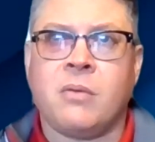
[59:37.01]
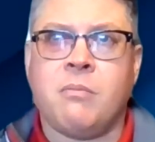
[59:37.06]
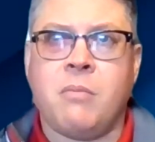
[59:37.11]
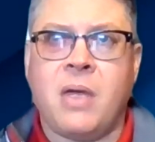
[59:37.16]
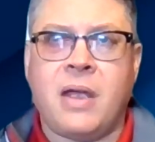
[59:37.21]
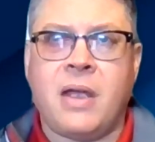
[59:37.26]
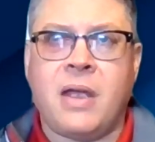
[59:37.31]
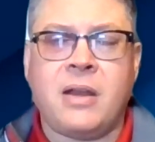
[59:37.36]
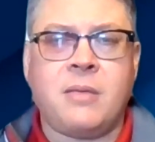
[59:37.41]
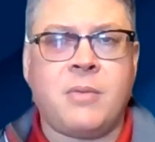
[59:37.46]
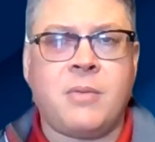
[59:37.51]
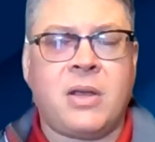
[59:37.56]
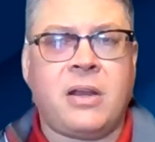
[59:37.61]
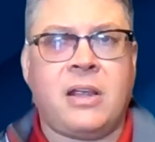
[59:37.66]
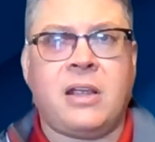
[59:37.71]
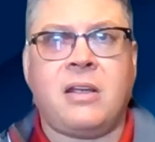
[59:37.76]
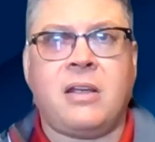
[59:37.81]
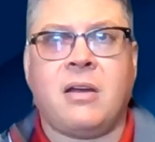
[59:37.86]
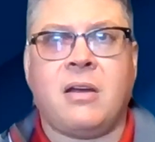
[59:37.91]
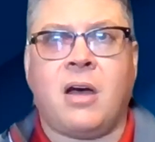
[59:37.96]
Many,
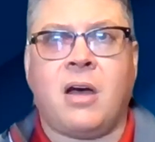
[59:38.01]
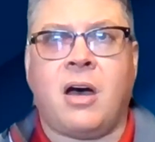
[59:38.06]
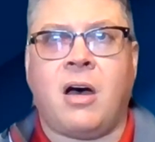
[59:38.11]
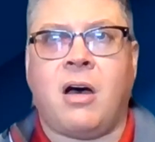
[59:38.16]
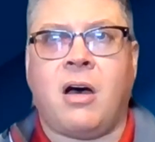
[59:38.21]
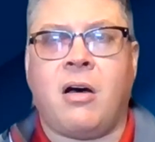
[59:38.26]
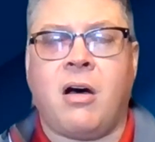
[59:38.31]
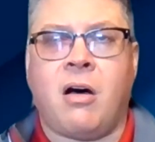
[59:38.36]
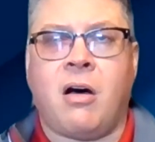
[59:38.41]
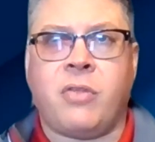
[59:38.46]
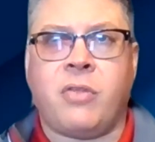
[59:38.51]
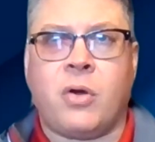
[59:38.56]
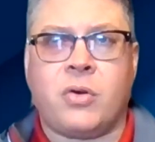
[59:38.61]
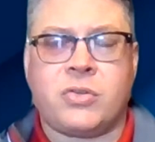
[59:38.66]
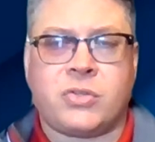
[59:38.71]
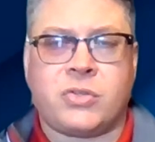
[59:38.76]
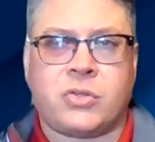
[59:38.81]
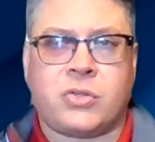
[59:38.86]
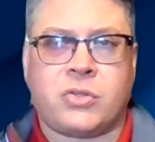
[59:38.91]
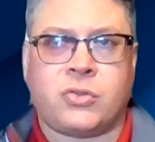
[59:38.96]
many uh, of
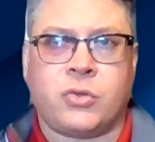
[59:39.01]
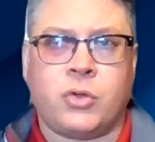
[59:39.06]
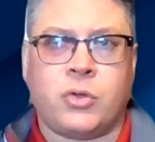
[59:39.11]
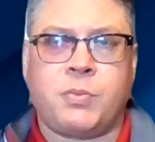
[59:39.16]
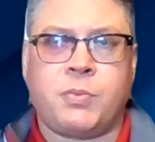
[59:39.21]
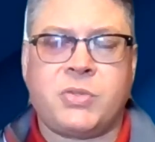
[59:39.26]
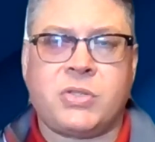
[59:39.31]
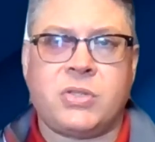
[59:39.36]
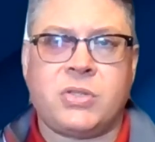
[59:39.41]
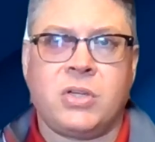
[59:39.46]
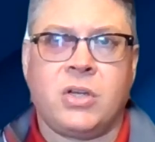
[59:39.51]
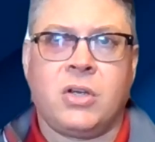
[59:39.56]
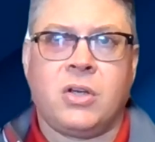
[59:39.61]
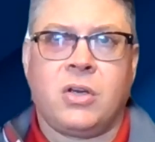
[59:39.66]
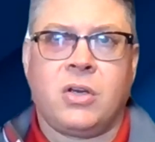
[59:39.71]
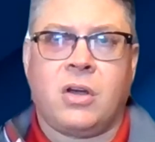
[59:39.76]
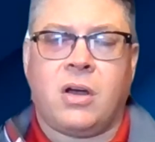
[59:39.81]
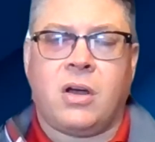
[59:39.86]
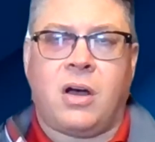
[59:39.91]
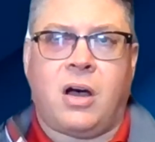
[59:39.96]
those troops
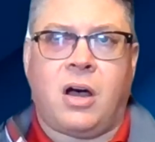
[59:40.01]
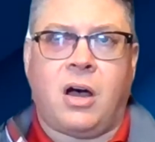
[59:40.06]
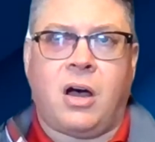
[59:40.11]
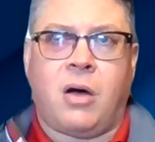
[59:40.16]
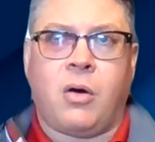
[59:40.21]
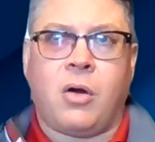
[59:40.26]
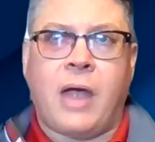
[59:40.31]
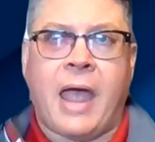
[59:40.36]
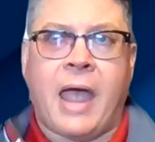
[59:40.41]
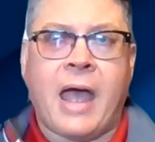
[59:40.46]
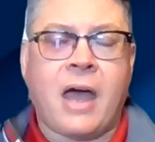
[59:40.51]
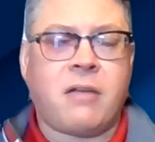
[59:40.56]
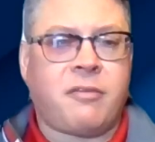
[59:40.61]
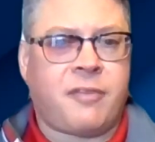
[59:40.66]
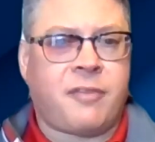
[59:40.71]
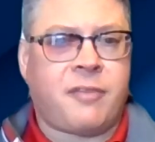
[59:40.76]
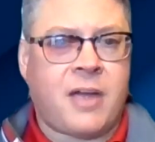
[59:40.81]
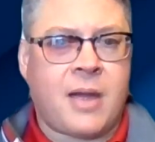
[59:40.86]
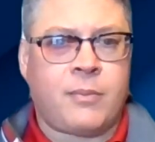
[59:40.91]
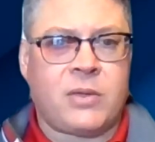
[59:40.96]
uh,
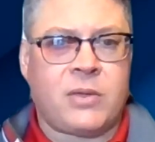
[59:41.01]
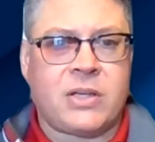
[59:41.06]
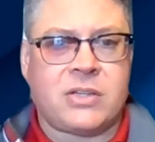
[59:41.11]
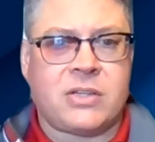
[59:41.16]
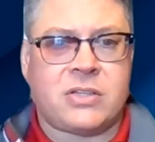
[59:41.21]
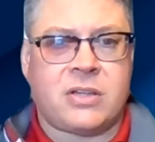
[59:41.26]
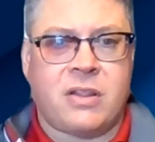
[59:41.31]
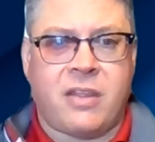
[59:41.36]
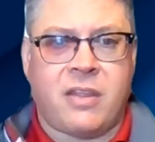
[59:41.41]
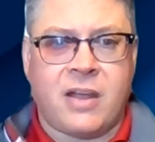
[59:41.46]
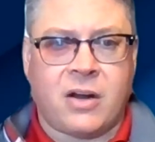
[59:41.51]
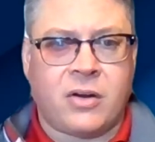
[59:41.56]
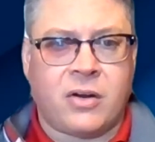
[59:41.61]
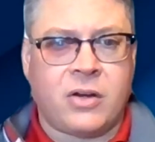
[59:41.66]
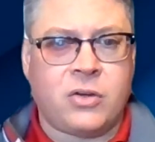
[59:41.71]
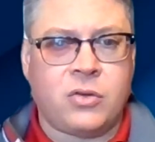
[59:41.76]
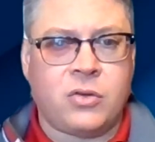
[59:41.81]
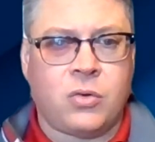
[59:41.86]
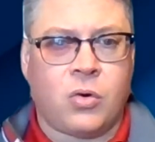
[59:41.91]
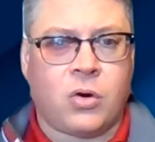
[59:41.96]
had families there
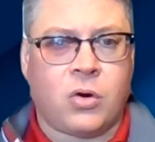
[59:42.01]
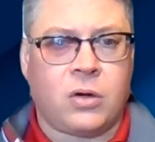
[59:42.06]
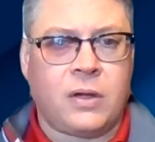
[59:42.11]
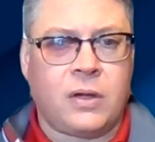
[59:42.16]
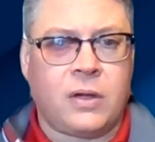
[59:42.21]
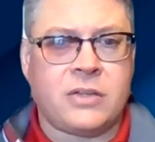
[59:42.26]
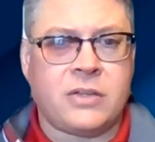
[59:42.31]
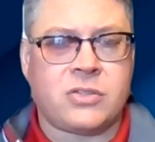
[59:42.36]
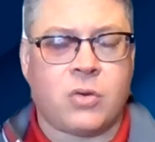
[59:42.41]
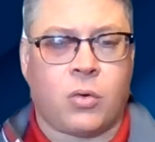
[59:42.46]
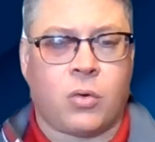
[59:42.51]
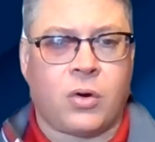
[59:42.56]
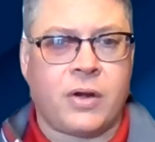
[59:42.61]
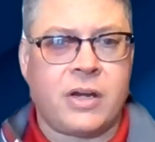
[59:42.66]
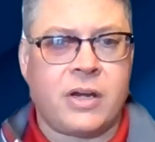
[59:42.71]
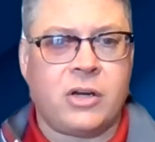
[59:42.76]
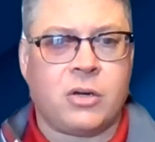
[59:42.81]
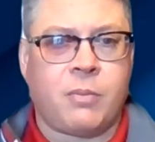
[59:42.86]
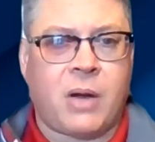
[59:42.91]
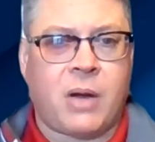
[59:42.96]
in New Orleans or
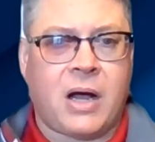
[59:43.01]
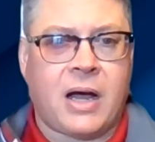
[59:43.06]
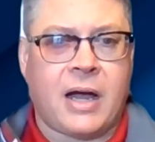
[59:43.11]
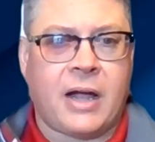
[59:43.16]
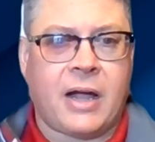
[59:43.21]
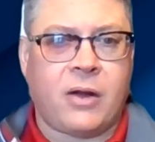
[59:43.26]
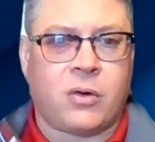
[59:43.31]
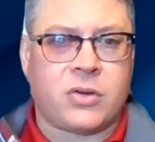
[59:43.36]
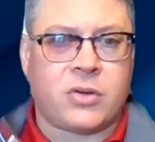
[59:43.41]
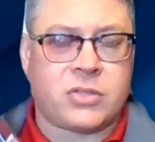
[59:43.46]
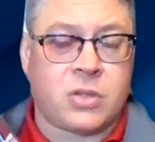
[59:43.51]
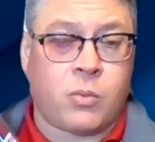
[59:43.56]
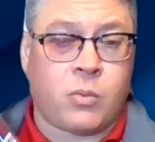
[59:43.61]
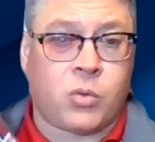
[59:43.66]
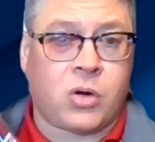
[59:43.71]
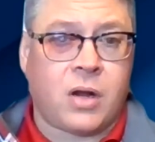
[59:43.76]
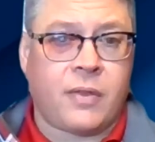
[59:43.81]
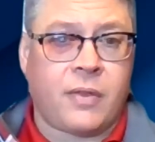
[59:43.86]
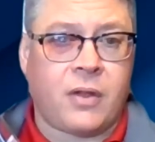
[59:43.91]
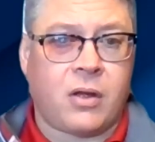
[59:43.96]
nearby or
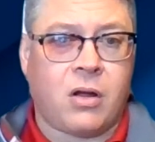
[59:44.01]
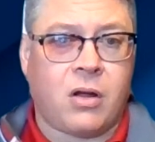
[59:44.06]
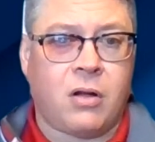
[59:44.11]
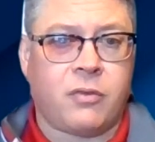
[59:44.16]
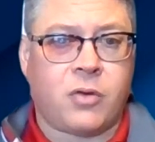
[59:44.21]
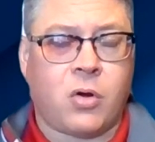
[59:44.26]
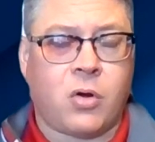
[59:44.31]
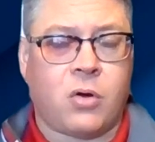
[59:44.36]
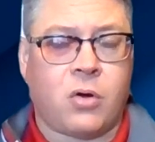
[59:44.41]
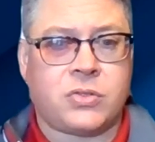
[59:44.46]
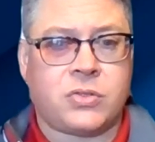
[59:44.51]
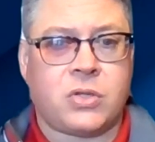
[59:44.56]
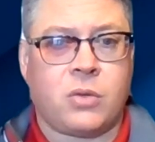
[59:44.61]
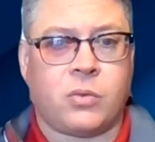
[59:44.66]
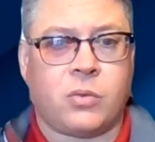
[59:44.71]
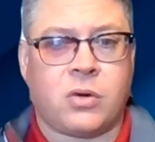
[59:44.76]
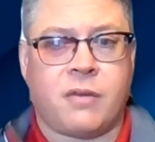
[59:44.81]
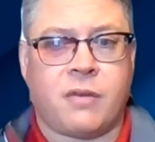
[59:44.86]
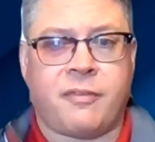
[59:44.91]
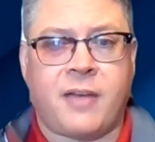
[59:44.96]
somewhere on the Gulf Coast
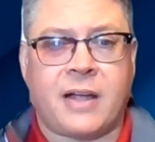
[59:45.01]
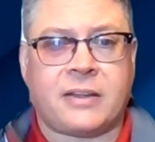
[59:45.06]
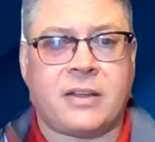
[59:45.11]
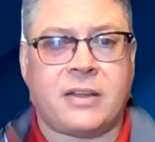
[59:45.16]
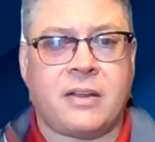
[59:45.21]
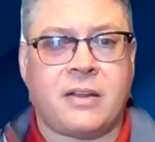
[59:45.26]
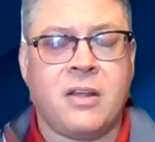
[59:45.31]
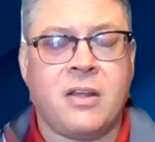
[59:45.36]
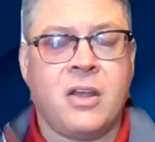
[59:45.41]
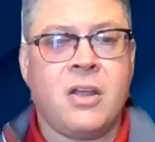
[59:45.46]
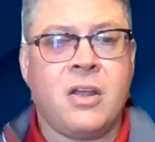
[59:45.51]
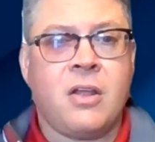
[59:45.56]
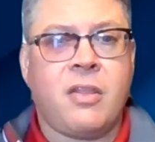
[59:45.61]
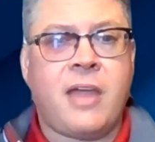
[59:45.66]
that were affected.